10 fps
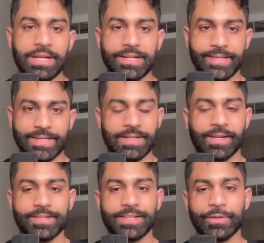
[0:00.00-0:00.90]
Tesla
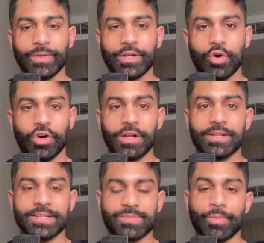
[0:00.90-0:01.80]
continuing on
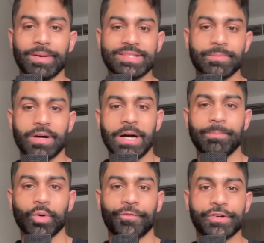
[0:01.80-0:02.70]
this momentum up
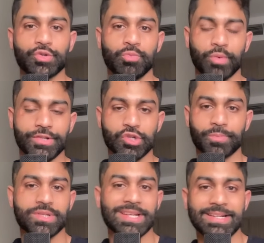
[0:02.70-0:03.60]
over two point two
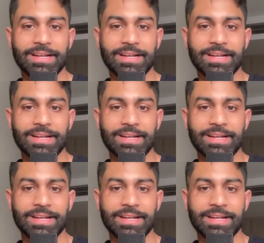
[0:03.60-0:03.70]
percent.